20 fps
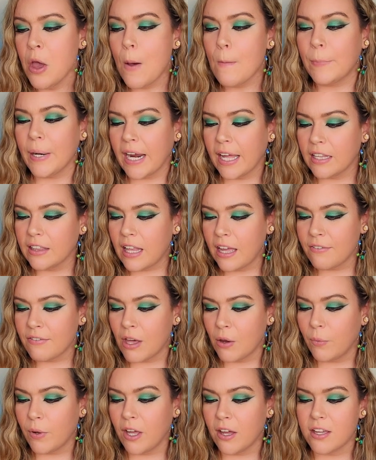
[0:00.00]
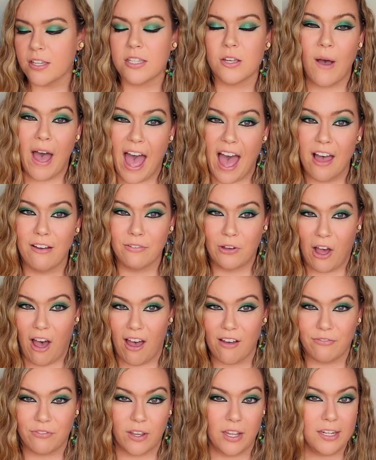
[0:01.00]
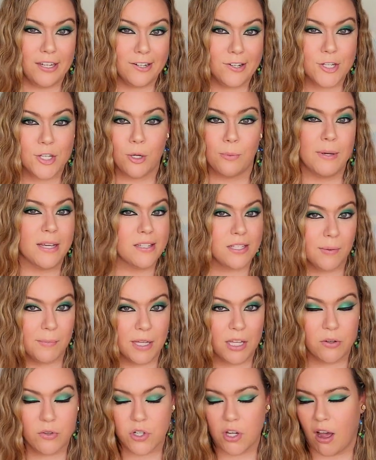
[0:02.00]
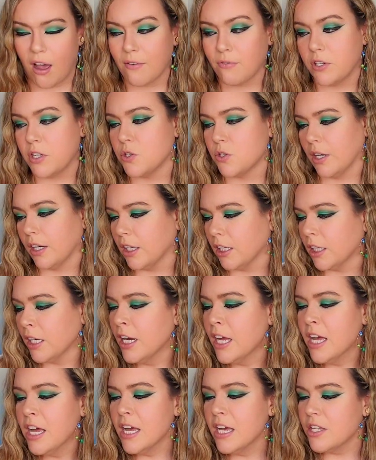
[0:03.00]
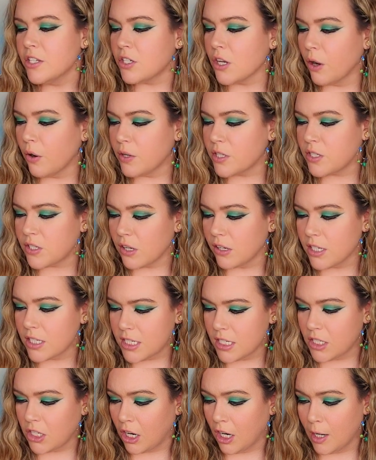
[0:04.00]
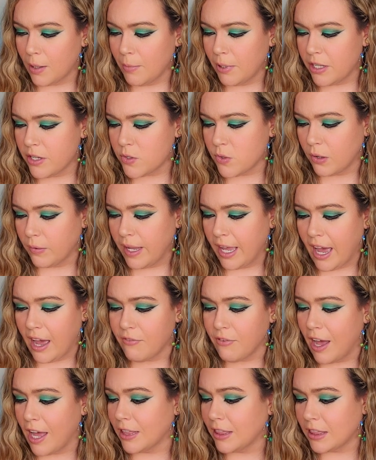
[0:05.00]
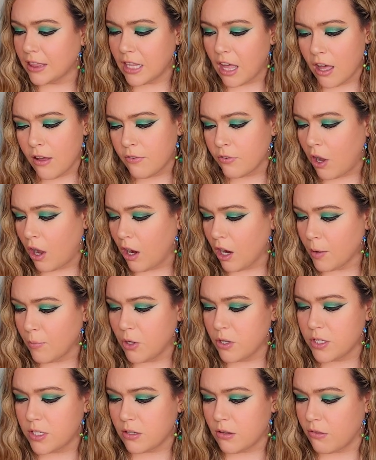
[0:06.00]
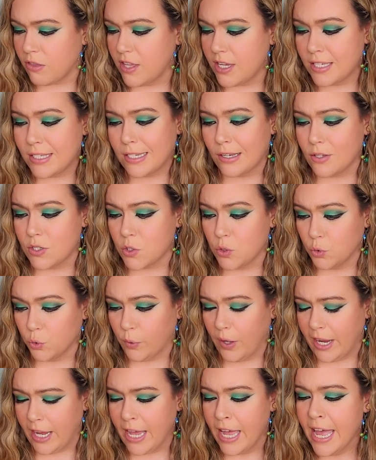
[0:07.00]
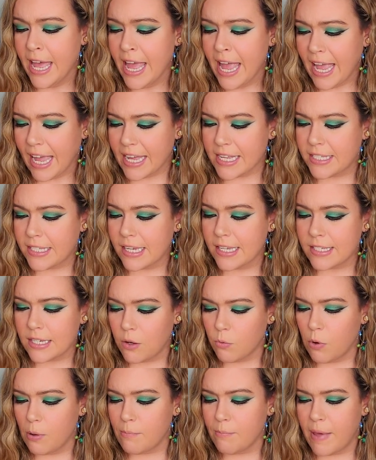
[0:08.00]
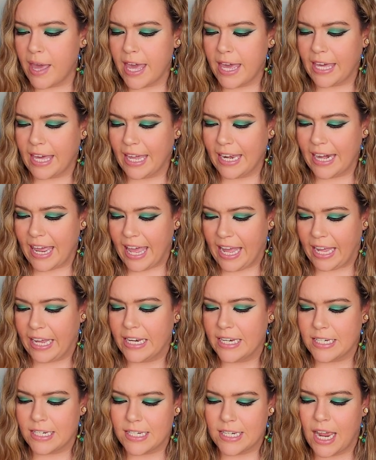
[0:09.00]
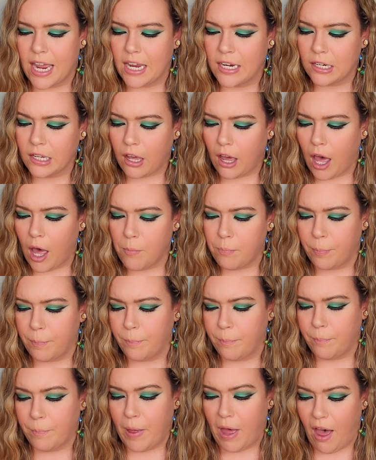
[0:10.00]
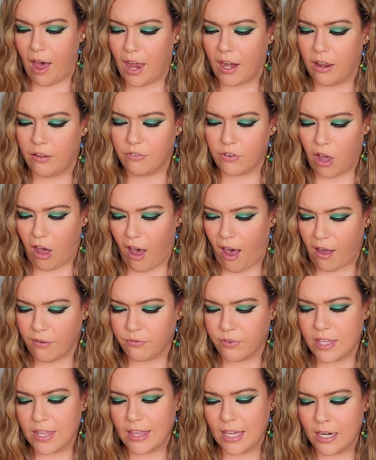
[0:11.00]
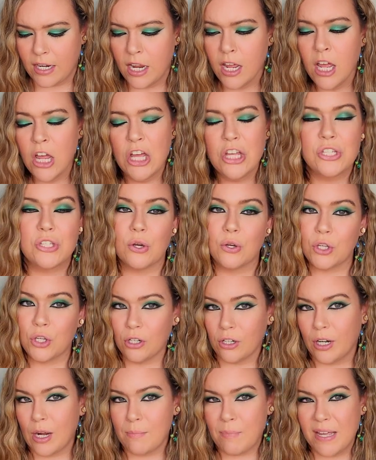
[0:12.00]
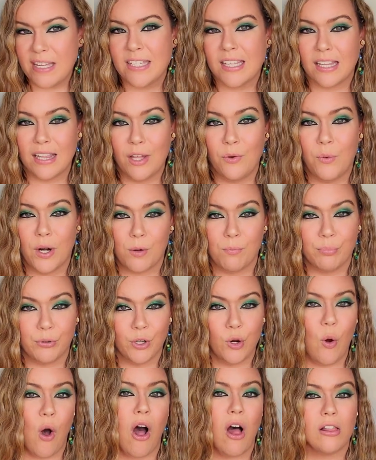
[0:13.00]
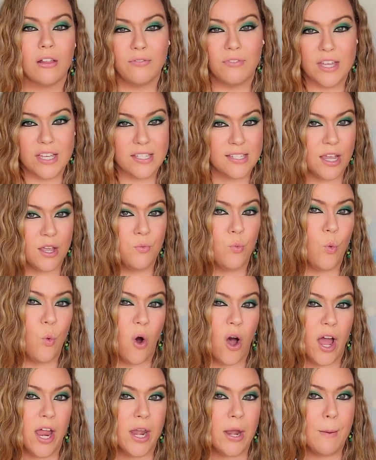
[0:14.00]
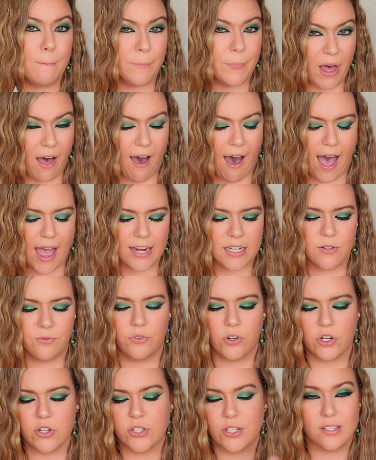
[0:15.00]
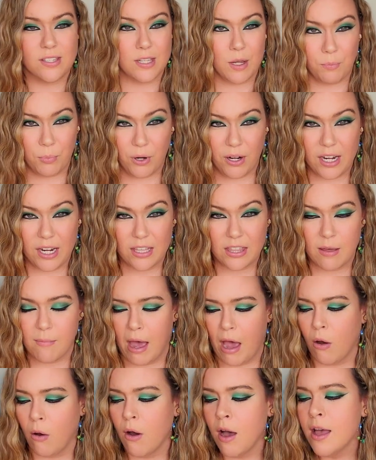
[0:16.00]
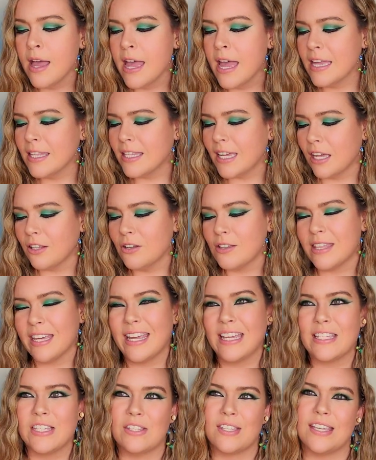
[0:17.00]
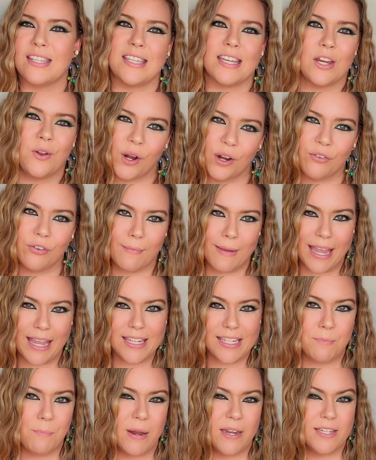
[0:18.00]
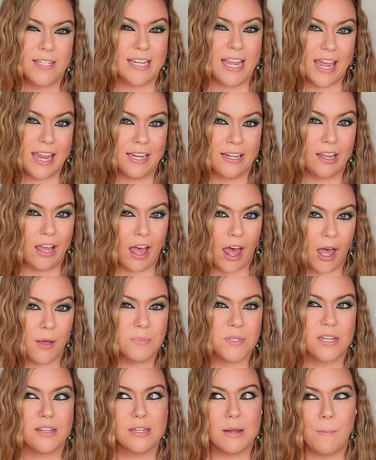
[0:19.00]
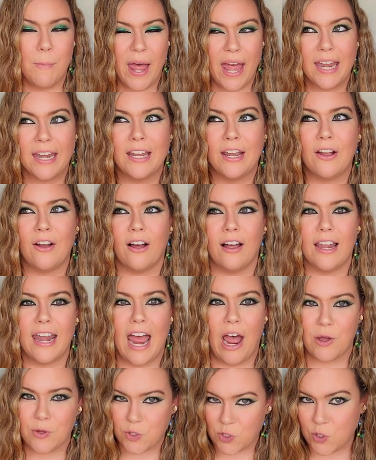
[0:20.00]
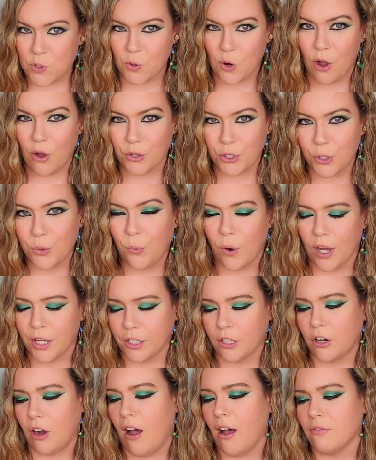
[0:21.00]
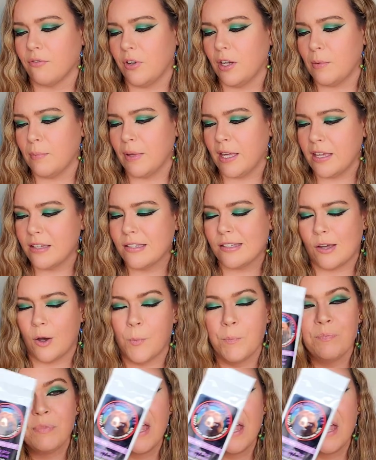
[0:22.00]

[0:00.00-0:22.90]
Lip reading: But I love that we also have coffee in here too because I'm a huge coffee drinker. So salted caramel is what we have. I love caramel, so this sounds great. It says it will make an 8 to 10 cup pot of coffee then. So you're going to basically want to brew all of this in one pot versus separating them out. The other thing is it's anywhere from 8 to 10 cups depending on how strong you want your coffee to be. So